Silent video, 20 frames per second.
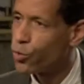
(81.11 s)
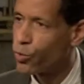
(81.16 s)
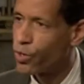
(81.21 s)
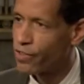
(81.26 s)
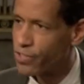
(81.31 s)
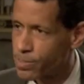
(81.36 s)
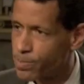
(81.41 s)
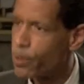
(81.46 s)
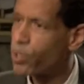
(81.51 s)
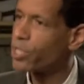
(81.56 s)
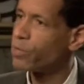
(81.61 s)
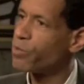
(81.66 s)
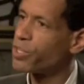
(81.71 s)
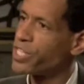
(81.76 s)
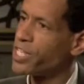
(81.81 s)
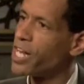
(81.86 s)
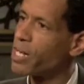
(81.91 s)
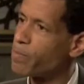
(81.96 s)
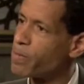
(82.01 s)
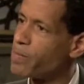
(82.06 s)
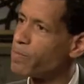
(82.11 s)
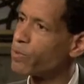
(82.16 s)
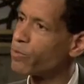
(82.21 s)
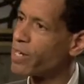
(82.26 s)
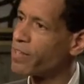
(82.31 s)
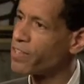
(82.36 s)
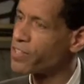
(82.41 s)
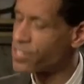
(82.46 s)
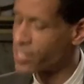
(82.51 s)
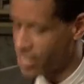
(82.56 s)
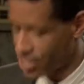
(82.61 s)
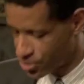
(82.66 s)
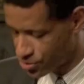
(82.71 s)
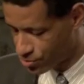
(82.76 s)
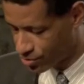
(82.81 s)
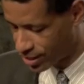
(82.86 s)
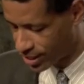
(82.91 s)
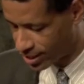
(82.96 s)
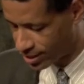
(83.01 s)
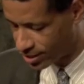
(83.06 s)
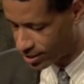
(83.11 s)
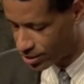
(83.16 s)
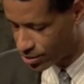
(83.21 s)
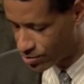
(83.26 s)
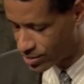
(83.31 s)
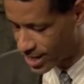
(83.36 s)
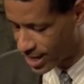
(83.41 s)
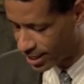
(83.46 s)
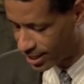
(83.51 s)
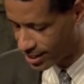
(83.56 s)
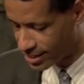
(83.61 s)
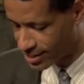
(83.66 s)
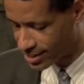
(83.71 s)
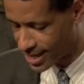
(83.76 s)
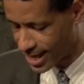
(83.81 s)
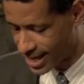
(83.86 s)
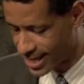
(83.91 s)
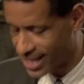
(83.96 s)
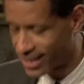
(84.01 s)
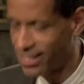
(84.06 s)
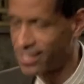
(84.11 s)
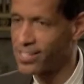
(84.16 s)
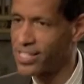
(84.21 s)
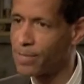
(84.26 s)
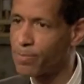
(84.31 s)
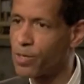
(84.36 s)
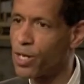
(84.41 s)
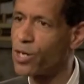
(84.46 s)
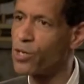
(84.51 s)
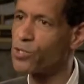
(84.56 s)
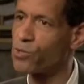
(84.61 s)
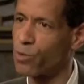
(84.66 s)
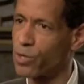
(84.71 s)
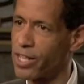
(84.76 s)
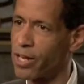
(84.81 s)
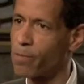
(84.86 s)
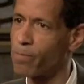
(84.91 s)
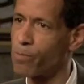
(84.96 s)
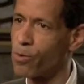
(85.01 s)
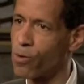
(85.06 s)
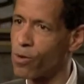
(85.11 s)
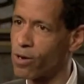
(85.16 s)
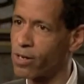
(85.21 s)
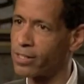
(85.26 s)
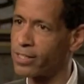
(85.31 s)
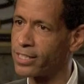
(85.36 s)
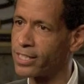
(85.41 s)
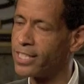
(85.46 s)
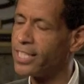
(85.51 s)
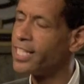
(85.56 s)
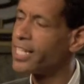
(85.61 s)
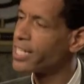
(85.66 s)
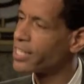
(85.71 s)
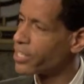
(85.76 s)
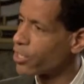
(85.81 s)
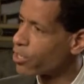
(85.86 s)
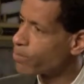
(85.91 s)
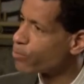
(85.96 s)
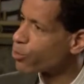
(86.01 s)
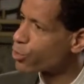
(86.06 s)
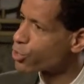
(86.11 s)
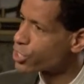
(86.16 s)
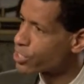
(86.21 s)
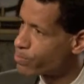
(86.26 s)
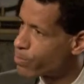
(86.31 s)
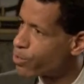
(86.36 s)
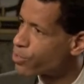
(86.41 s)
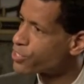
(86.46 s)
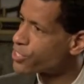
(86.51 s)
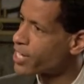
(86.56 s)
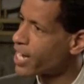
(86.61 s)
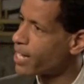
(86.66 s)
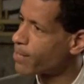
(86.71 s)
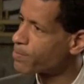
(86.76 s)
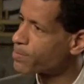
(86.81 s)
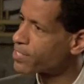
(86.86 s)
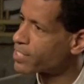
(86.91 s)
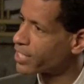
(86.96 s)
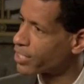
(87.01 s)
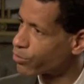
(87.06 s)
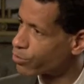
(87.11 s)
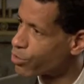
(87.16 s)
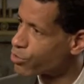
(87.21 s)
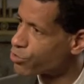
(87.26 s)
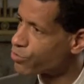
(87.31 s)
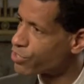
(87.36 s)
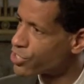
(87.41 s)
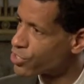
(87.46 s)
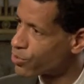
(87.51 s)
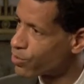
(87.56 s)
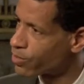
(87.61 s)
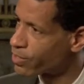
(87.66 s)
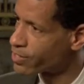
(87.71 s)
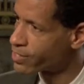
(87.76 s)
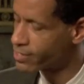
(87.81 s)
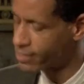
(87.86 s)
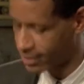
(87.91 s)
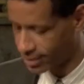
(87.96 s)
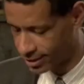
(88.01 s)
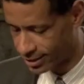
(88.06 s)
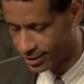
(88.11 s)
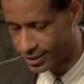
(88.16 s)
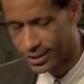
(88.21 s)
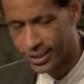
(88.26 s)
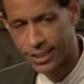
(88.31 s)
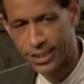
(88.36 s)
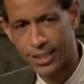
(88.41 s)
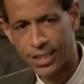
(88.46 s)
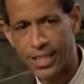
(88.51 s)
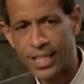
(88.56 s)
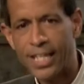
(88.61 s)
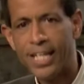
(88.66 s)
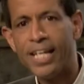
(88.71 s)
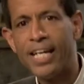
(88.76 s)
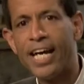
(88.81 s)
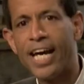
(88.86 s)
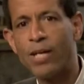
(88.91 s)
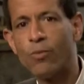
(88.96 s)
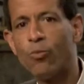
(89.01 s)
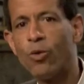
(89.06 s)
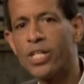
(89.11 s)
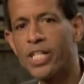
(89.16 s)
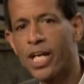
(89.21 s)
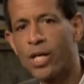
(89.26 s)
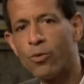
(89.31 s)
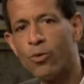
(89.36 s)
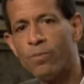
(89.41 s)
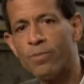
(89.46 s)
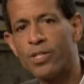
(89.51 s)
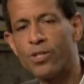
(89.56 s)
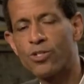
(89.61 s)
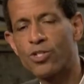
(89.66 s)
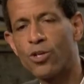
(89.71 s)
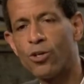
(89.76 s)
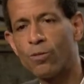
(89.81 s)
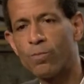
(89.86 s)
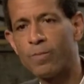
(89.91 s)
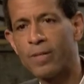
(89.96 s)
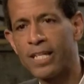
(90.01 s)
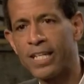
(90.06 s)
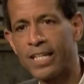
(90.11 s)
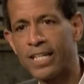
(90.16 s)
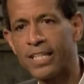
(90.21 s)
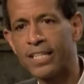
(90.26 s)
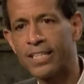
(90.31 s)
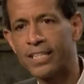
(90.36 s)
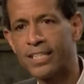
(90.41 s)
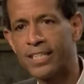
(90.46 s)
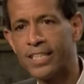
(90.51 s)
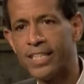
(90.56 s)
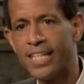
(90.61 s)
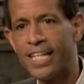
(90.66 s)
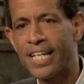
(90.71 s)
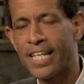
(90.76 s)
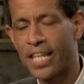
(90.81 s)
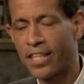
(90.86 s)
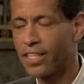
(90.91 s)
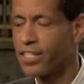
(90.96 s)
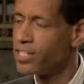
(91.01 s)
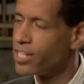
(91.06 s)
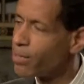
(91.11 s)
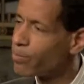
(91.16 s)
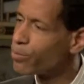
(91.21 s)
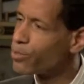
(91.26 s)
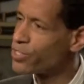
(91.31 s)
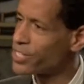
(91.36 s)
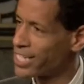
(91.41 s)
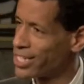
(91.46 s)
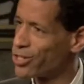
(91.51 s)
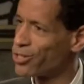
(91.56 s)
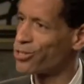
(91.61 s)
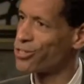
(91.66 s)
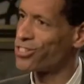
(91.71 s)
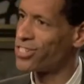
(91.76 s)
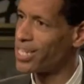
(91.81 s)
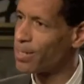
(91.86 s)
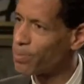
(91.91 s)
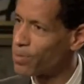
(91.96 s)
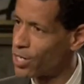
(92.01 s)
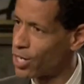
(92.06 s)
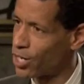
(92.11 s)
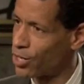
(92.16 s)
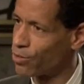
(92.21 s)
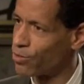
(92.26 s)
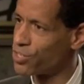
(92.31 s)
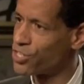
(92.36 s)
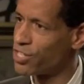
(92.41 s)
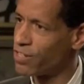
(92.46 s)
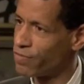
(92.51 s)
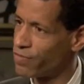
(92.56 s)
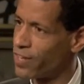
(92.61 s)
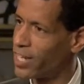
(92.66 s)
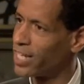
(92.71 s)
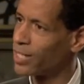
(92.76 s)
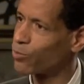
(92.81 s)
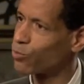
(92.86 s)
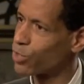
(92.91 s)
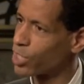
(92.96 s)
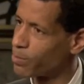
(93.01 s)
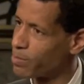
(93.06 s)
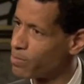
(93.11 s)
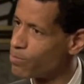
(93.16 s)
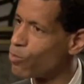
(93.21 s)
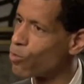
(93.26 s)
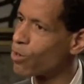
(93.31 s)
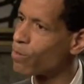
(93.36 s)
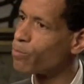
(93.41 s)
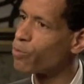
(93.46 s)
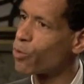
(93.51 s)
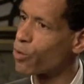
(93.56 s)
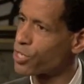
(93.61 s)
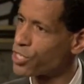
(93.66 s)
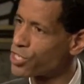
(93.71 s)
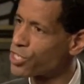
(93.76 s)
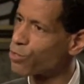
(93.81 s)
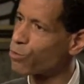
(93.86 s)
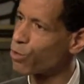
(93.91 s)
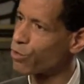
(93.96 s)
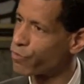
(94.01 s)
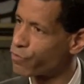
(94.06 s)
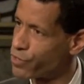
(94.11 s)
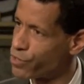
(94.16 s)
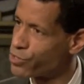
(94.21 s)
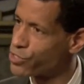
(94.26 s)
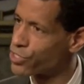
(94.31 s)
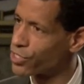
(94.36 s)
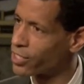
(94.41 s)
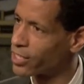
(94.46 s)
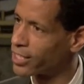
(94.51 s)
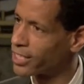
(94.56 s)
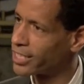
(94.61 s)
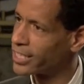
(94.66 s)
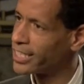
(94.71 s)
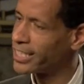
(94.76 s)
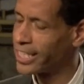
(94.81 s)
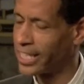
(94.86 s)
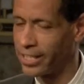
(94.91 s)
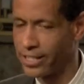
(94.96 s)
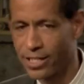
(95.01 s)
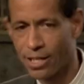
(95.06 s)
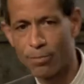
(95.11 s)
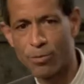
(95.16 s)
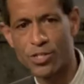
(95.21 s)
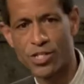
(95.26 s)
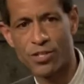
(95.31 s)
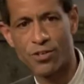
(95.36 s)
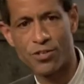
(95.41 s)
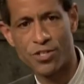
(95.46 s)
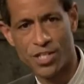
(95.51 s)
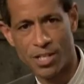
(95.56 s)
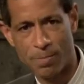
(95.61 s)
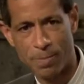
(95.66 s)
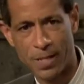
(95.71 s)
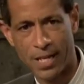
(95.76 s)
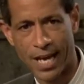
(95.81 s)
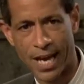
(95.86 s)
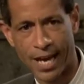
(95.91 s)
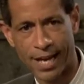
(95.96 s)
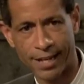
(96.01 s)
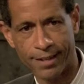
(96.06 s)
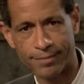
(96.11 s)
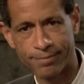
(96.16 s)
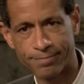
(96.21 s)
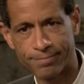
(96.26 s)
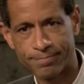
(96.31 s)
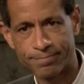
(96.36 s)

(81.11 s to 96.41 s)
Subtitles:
We've spoken with young people around this country who tell us that in the zip codes where they're born, there are more smoke shops than grocery stores. And one young woman who told me that the numbers in her zip code, she felt, were going to be more important to her future than the numbers in her GPA.